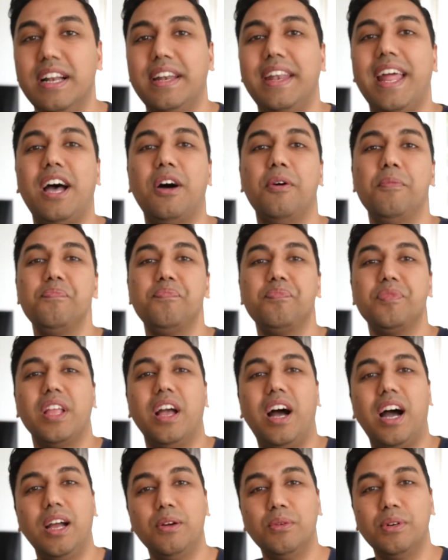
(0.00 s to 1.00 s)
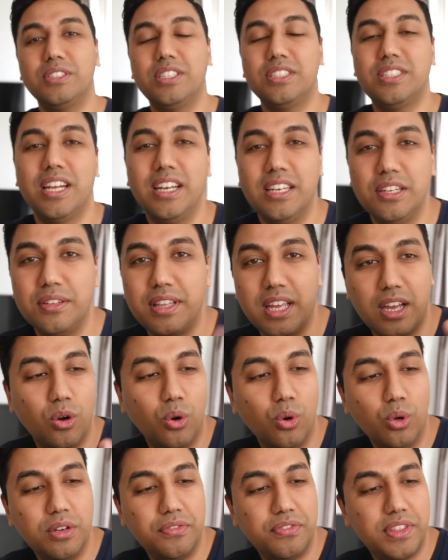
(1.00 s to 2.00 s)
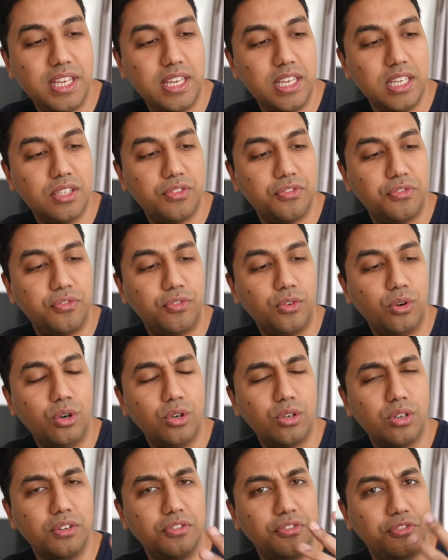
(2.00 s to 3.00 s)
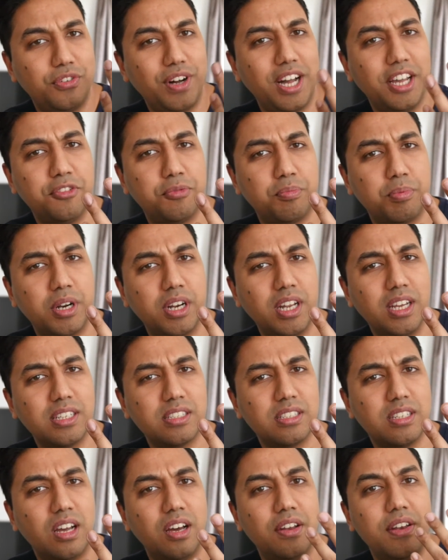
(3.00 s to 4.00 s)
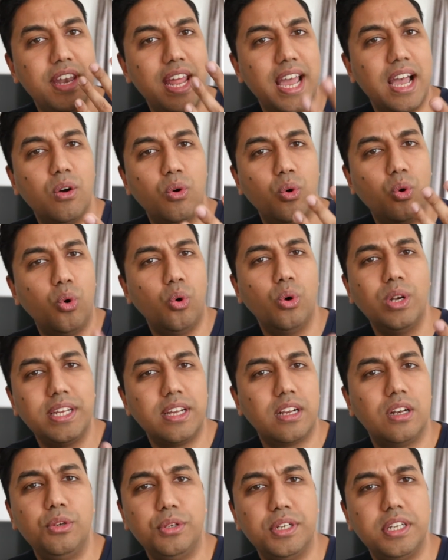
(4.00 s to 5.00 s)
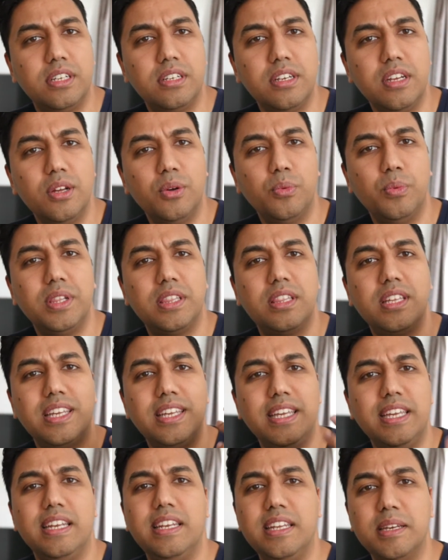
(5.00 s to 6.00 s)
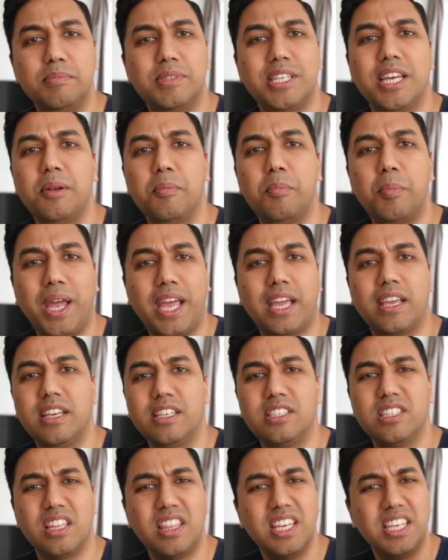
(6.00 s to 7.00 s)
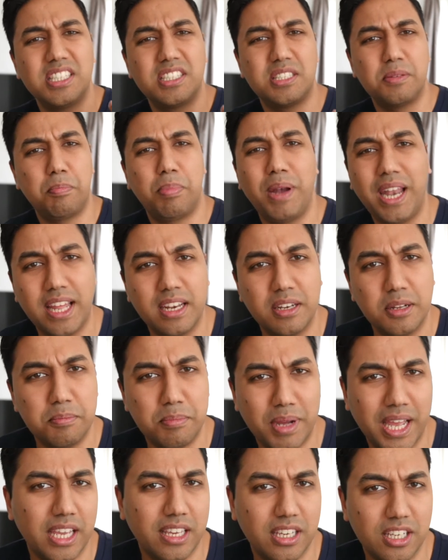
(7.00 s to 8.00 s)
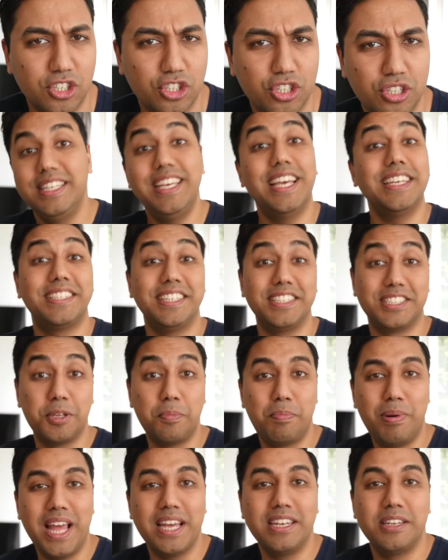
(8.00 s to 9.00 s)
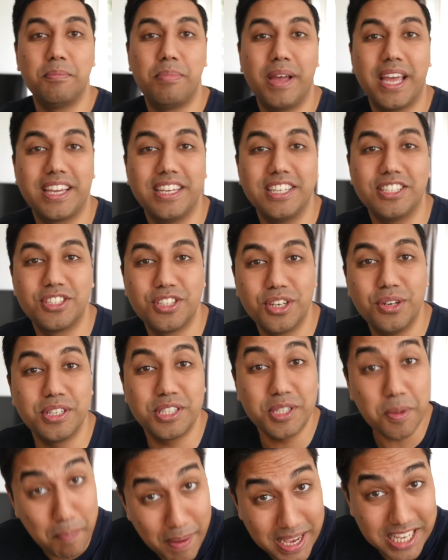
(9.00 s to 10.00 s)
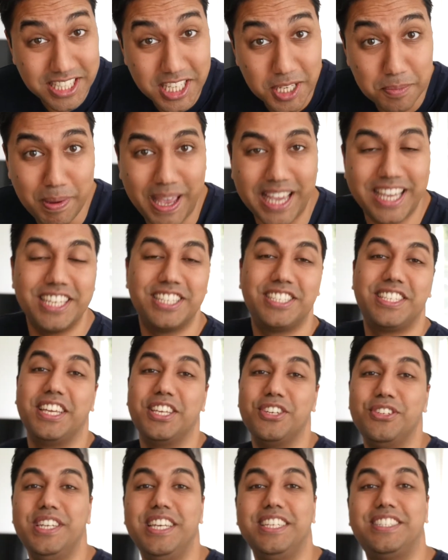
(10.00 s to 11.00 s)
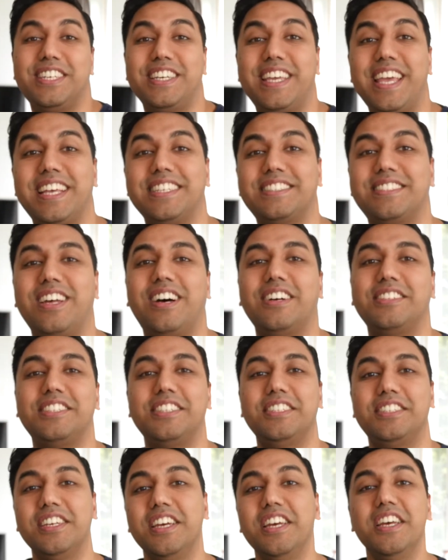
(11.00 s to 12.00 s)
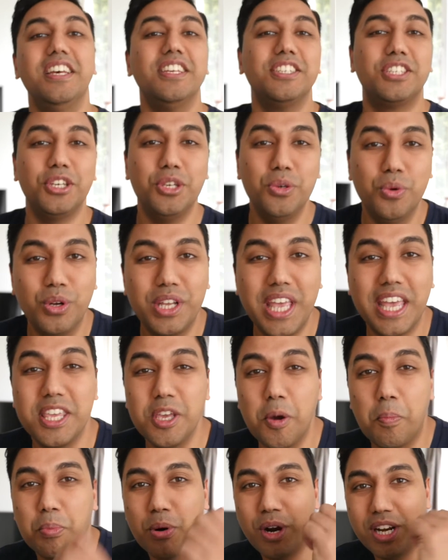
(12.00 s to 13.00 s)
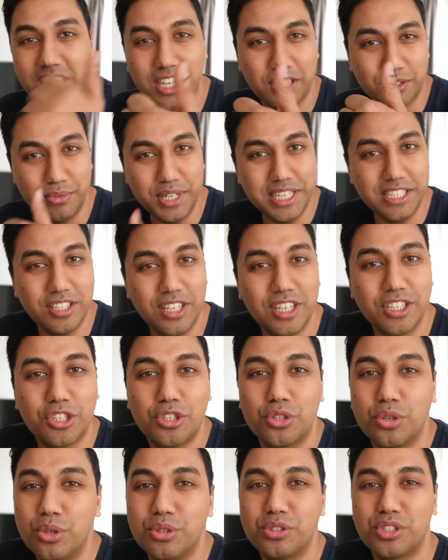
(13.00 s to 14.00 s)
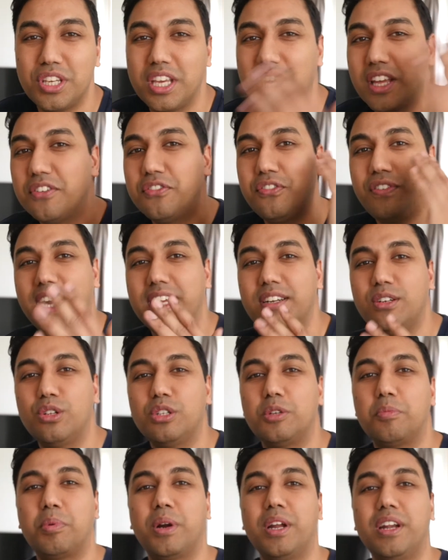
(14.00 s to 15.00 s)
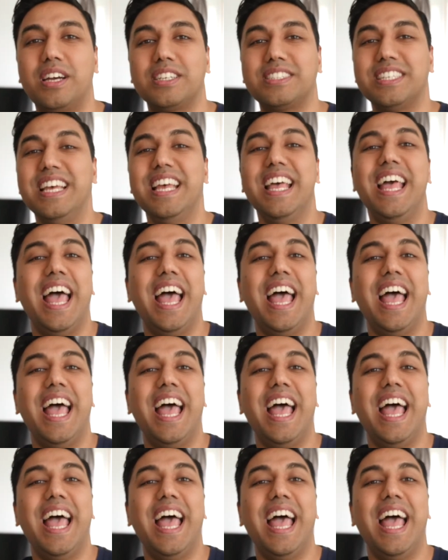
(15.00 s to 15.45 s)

Now, I want to tell you that all of these four or five products are now all included with the Helium 10 package. I think it's the Platinum package. Yes, it's the Platinum package. So it's the basic package that you need to get started. So you will get your product research tool so you can find all the products.